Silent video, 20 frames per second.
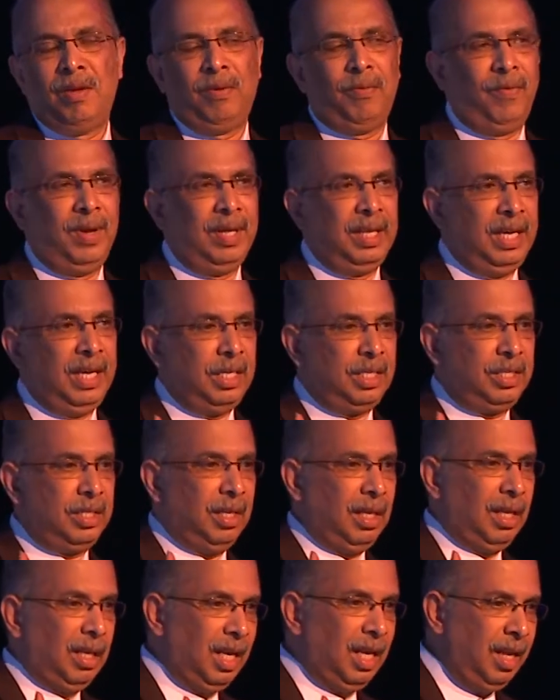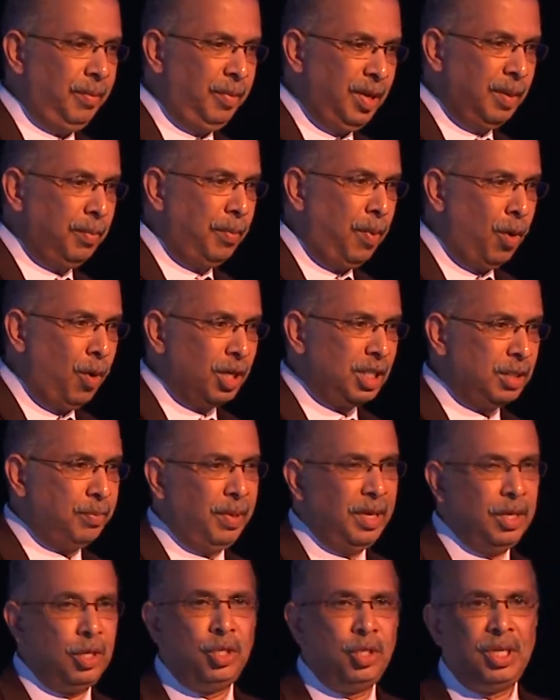whether it's Libyan ports
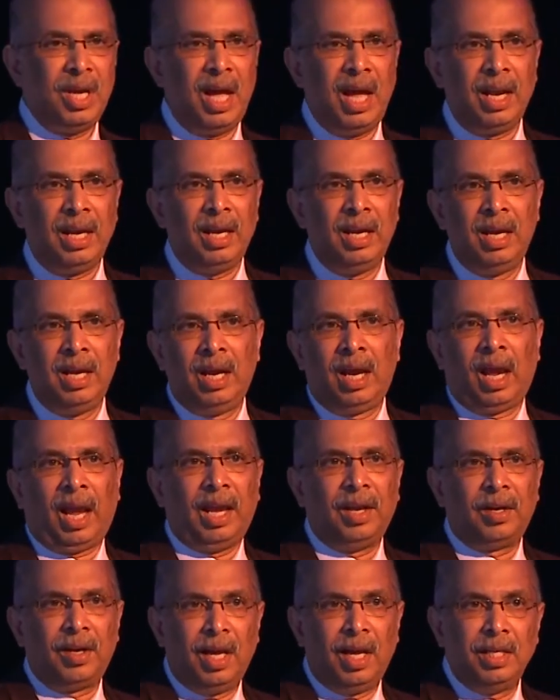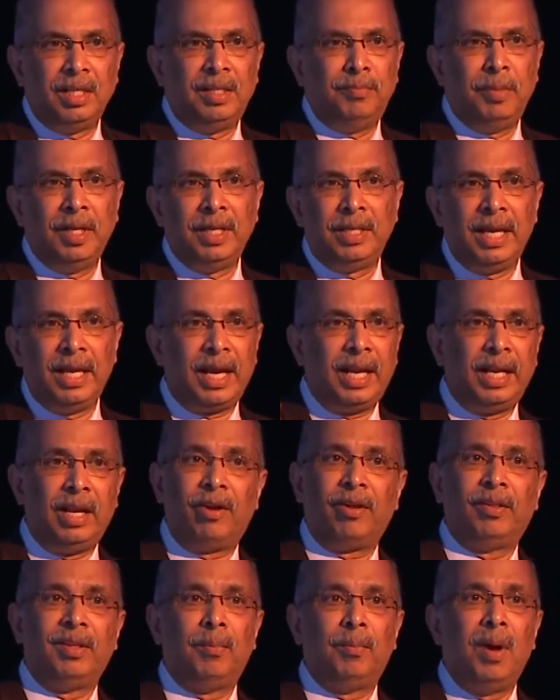being shut, Iran being taken
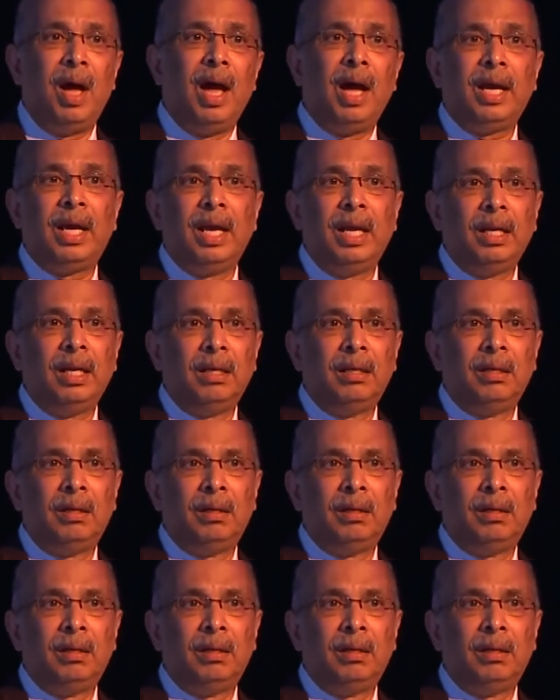out of the market,